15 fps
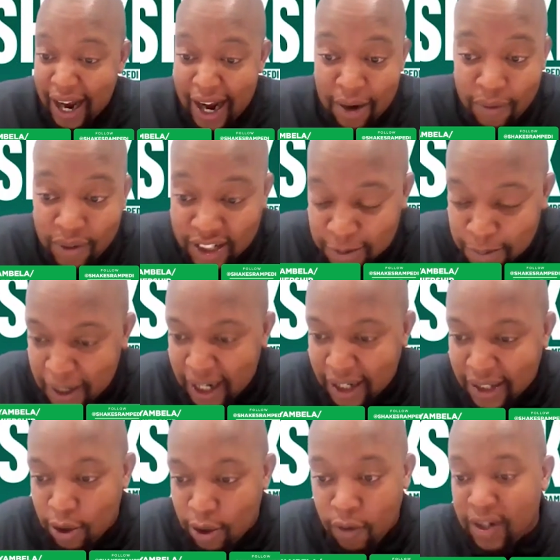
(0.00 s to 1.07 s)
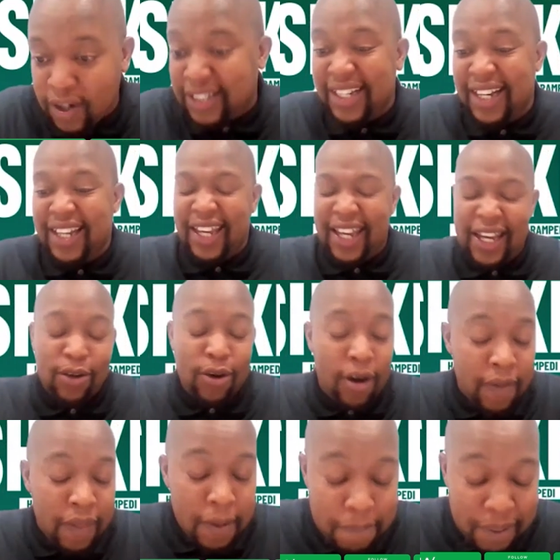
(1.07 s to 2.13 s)
that I respect over a decade
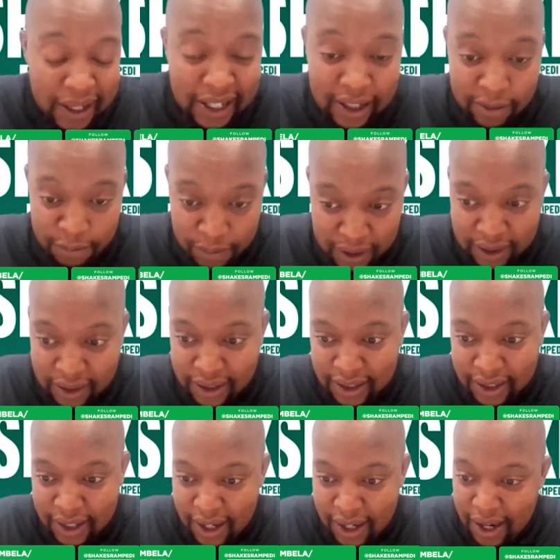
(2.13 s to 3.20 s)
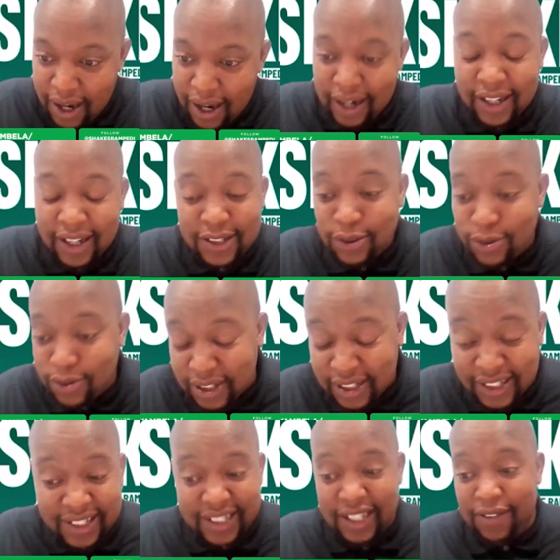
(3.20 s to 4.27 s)
on the playing field. And listen to
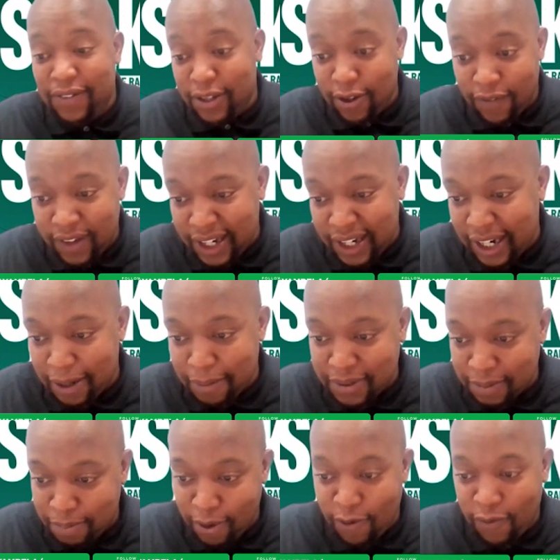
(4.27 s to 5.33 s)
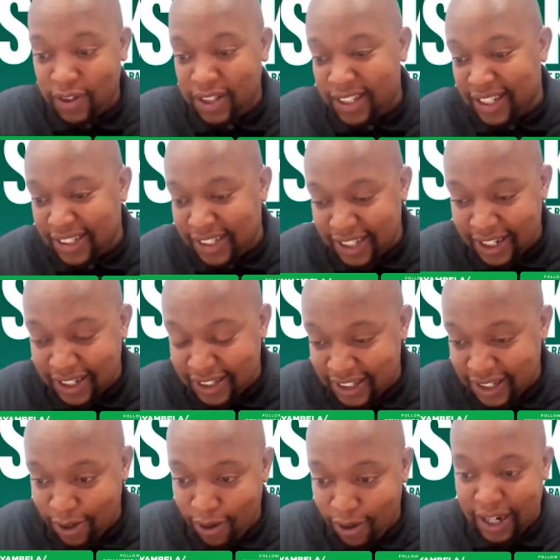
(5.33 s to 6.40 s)
the CV of clubs, Bloemfontein
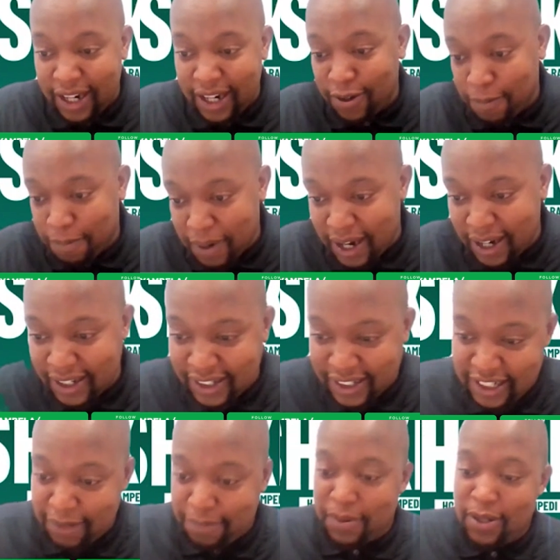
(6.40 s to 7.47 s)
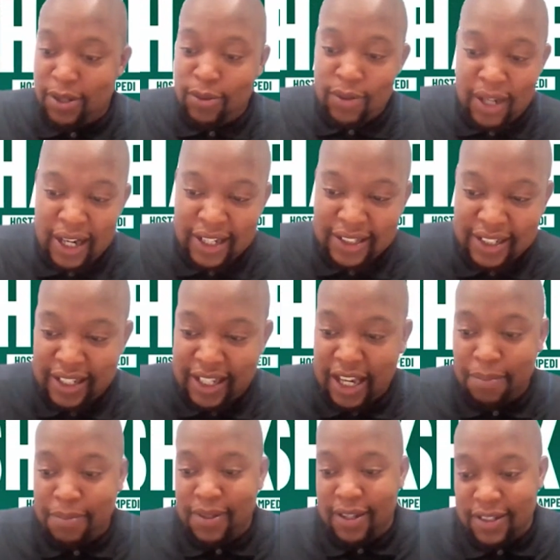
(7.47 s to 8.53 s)
Celtic, Orlando Pirates, Chippa United,
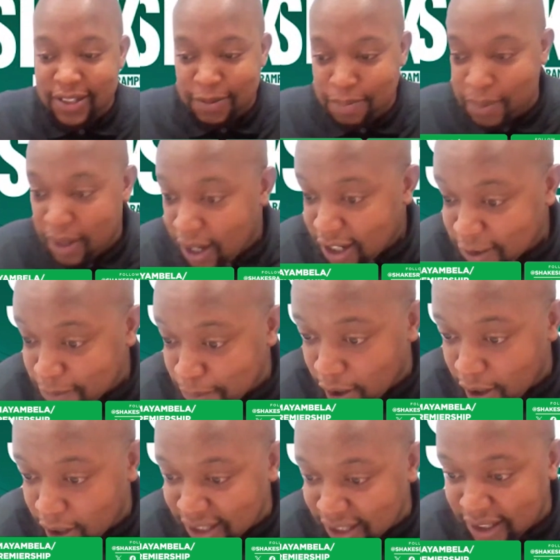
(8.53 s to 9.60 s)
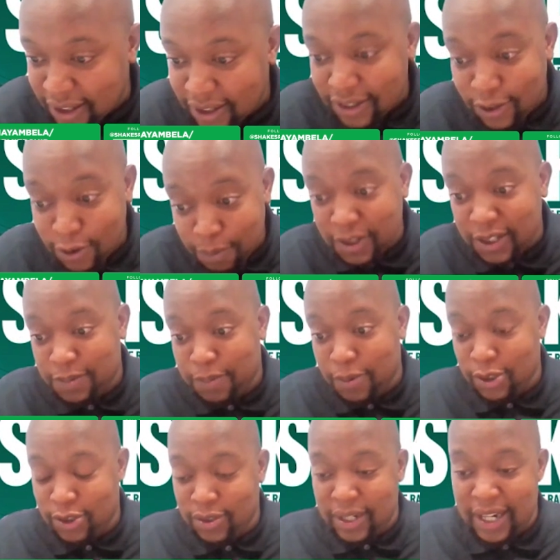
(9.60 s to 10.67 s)
Cape Town Spurs,
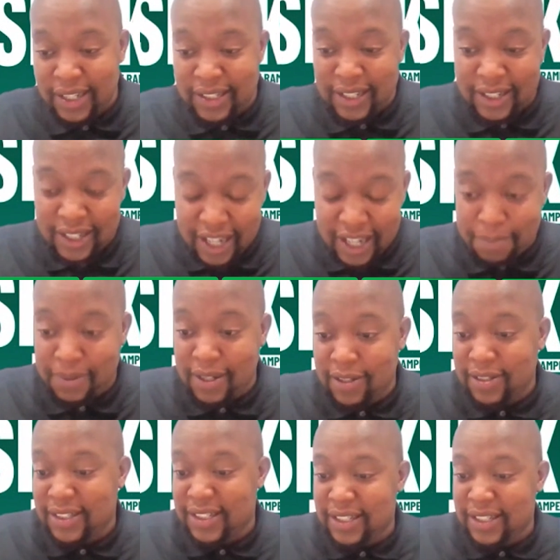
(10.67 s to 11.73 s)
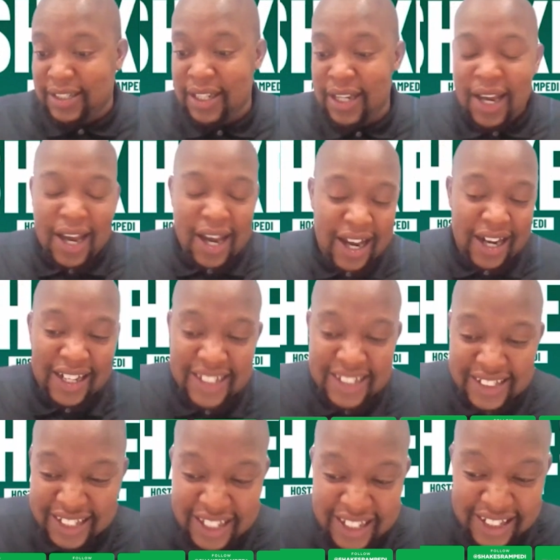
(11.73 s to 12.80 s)
SuperSport United, Cape Town City, and a
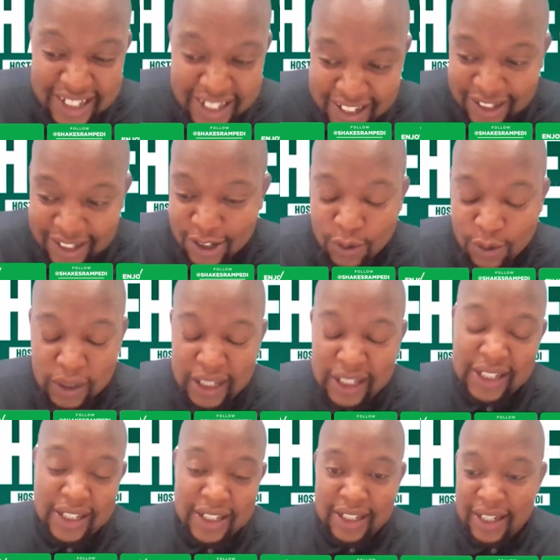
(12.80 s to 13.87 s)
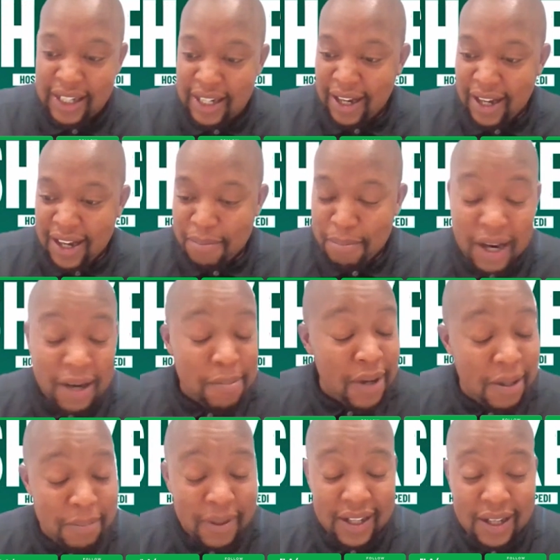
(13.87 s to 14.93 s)
stint in Sweden. Mark
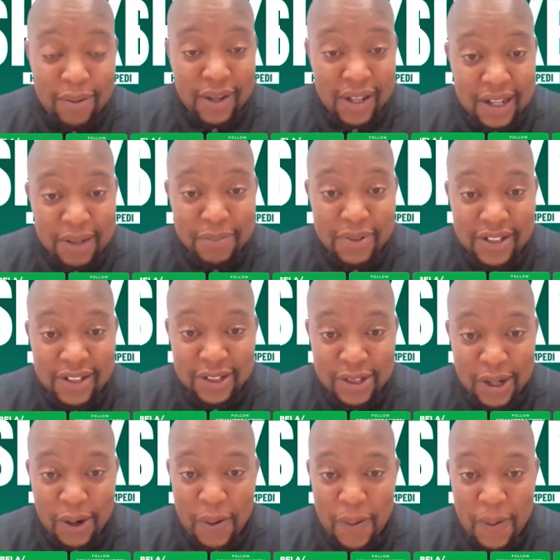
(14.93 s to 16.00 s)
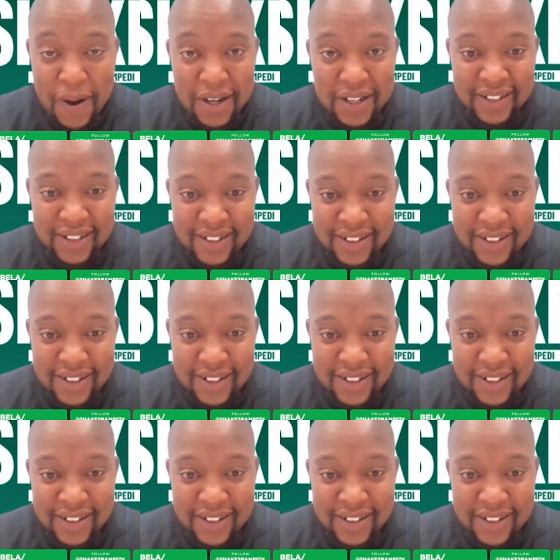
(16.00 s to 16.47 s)
Mayambela, welcome to the show.